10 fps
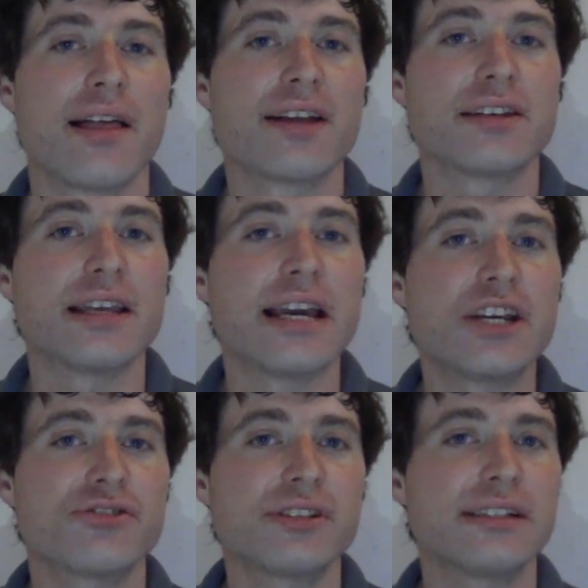That's an
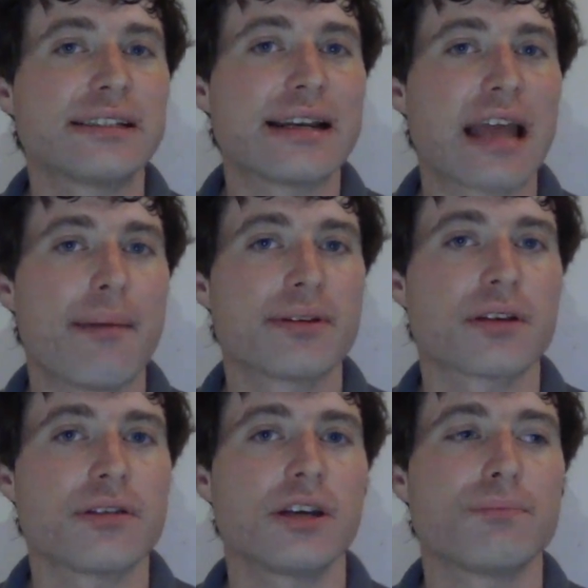interesting dynamic
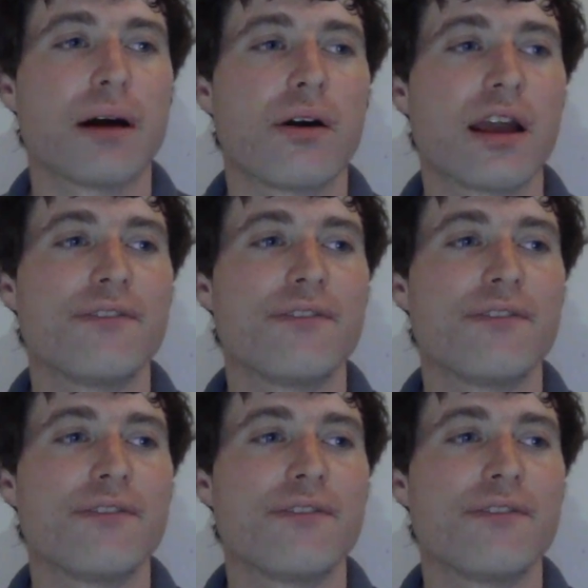to think about.